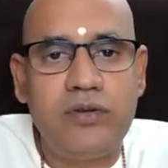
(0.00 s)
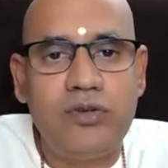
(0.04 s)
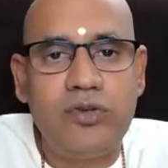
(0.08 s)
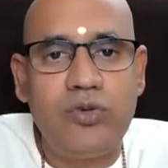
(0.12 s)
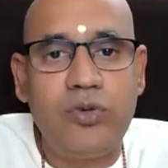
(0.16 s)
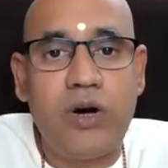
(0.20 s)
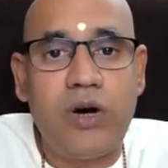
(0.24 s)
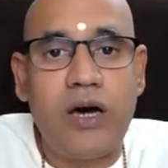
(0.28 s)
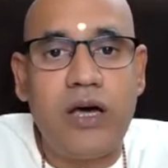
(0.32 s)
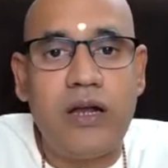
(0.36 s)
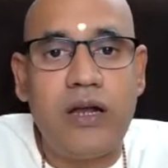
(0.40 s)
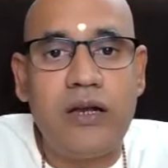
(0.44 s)

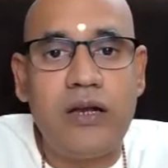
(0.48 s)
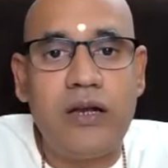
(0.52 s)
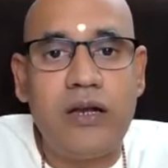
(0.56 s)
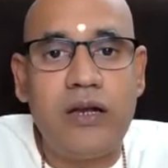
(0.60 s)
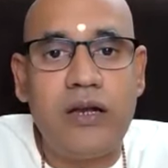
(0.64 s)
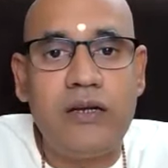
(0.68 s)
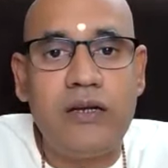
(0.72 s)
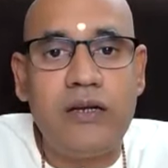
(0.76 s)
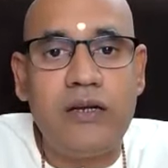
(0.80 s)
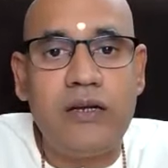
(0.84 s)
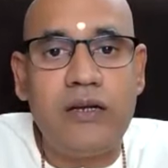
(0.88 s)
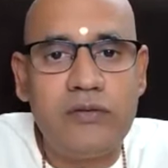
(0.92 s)
you are
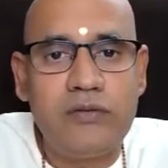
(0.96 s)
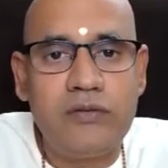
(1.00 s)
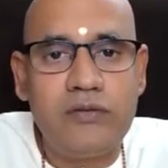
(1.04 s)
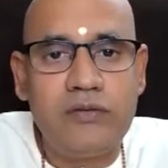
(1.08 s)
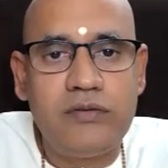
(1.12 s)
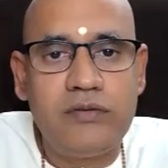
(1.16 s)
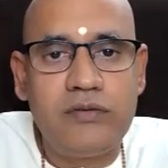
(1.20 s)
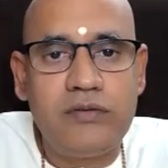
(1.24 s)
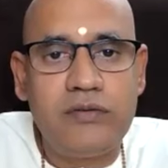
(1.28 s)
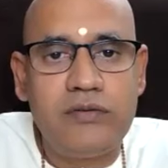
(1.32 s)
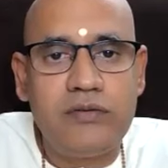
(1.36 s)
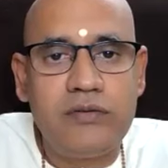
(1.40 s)
an
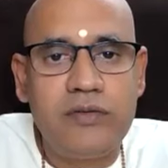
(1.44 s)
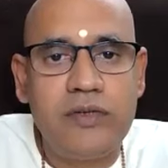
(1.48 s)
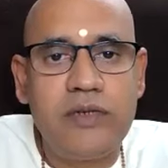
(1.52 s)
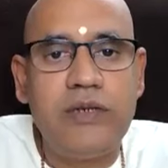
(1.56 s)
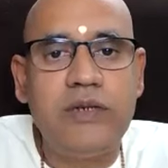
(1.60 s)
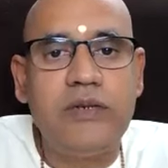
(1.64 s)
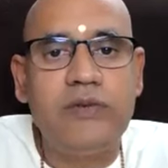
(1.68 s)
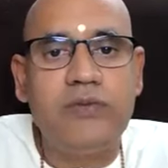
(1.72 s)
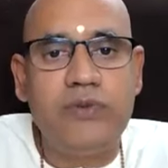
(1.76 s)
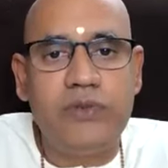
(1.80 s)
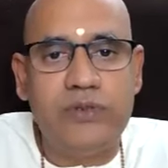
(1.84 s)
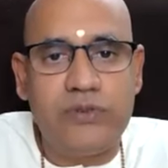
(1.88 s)

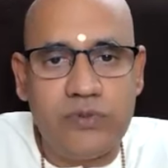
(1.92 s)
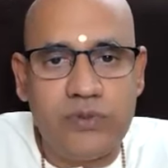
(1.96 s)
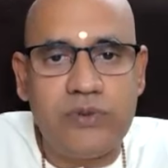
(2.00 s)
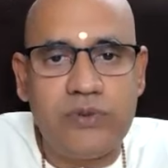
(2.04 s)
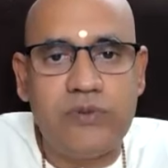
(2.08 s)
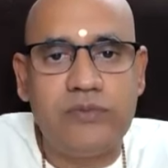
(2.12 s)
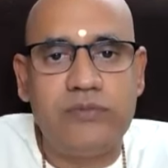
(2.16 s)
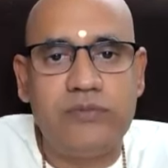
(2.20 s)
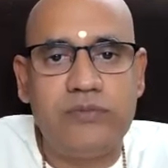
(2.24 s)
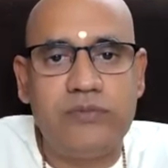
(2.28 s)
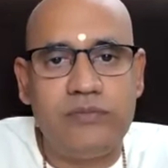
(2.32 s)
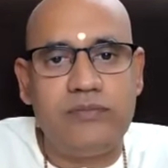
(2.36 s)

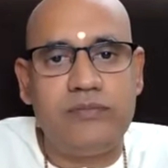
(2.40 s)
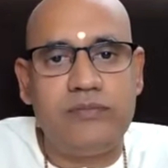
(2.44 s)
individual.